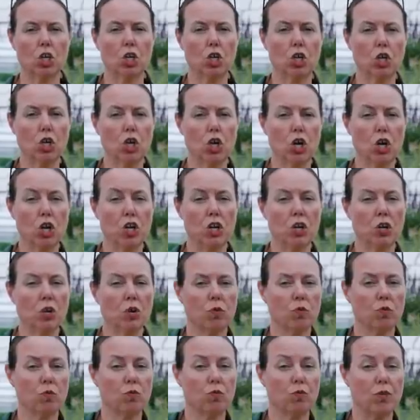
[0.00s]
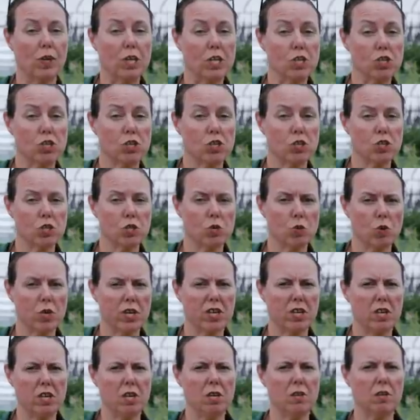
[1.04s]
good rich
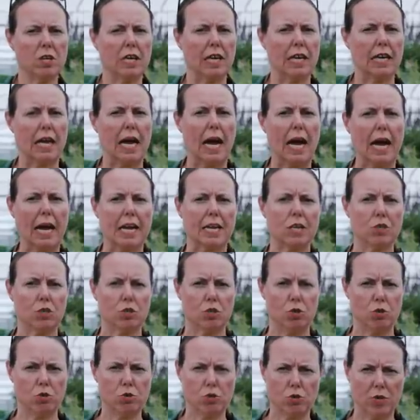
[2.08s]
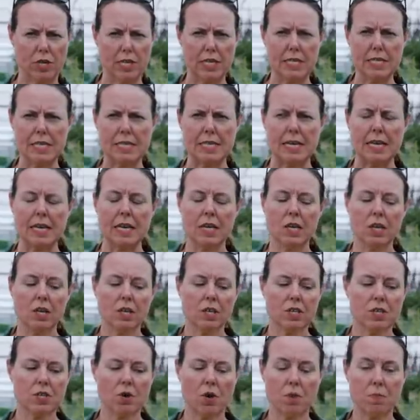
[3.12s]
soil, high in nutrients.
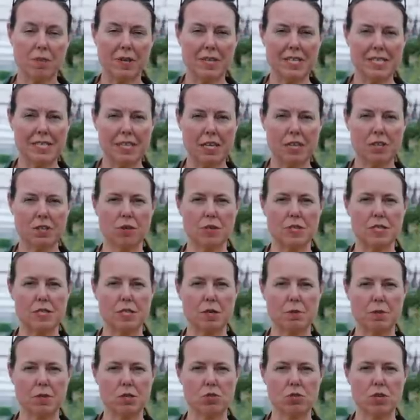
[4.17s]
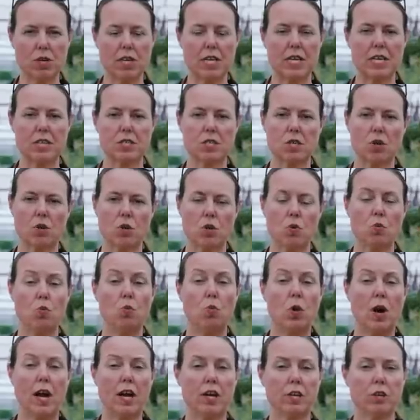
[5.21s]
So I'm going to tell you it's a little bit tricky. So you
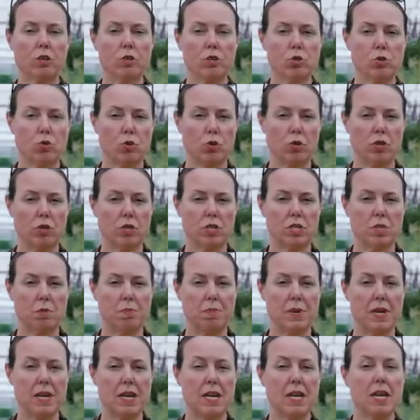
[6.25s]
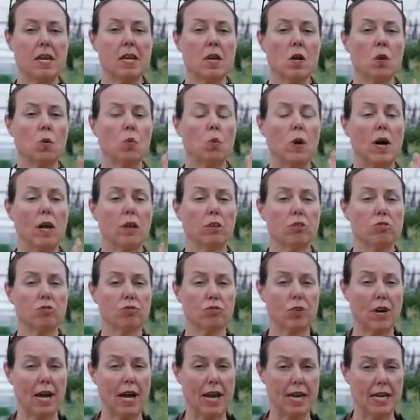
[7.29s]
want your soil to be well
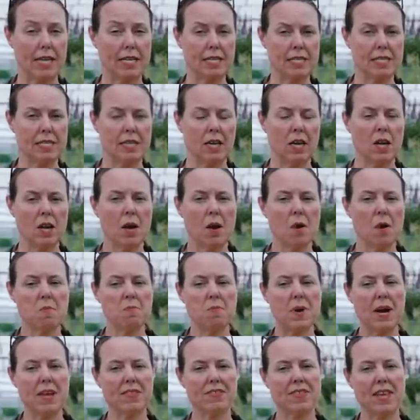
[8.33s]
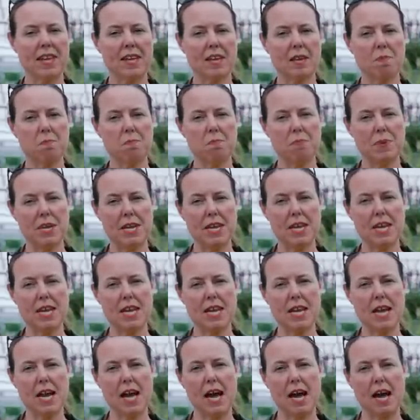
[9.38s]
drained, but they can
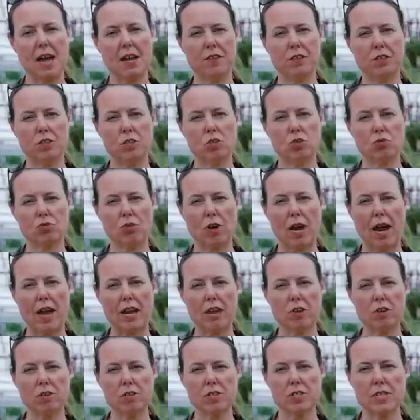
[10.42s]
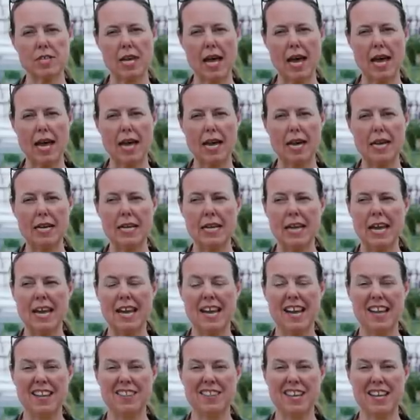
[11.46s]
be on the drier side
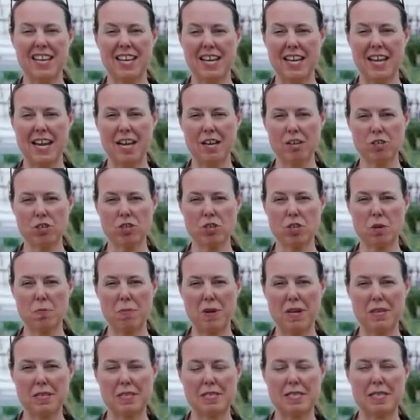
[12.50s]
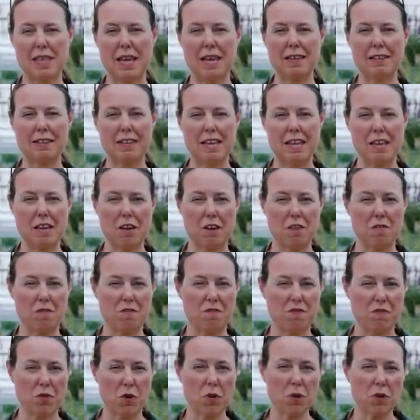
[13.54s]
and they can actually be slightly
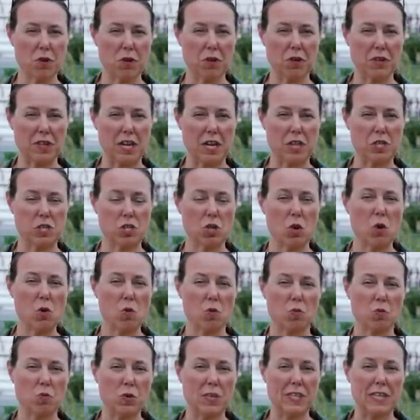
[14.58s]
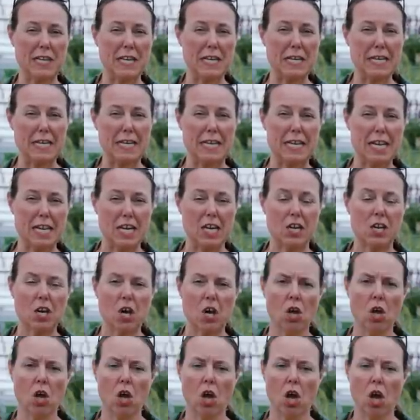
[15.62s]
infertile. They don't really need
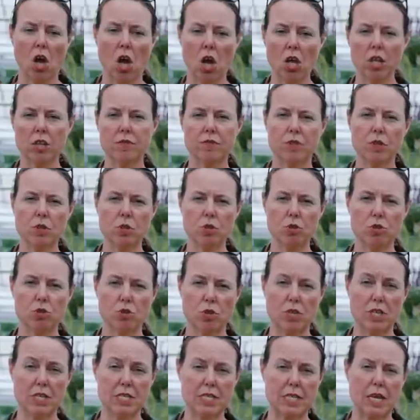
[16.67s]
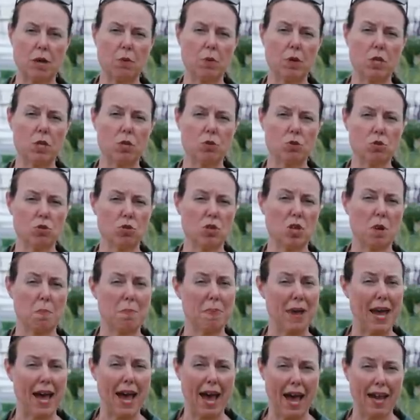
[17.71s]
all of the nutrients that we usually
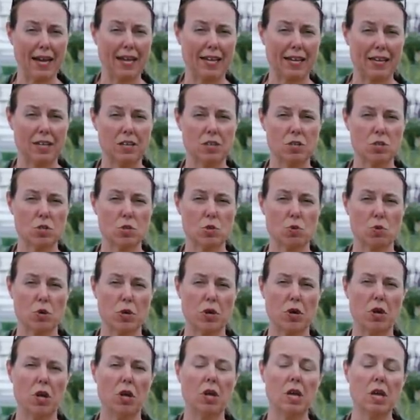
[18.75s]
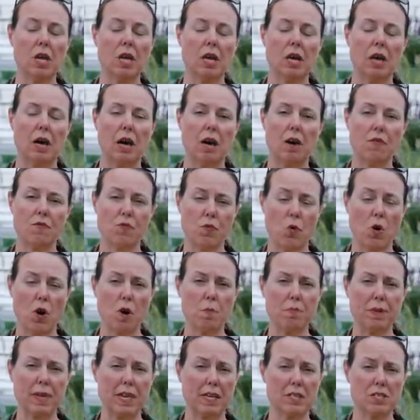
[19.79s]
pack into soil for
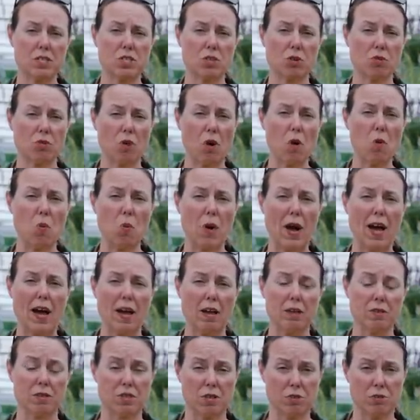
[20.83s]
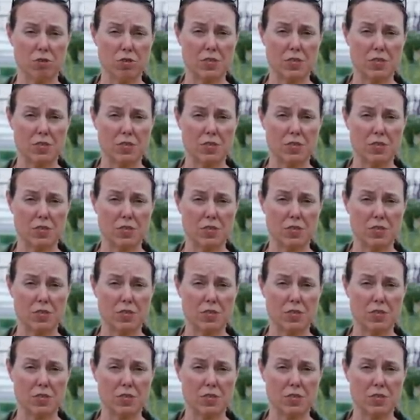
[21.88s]
our plants to grow well. So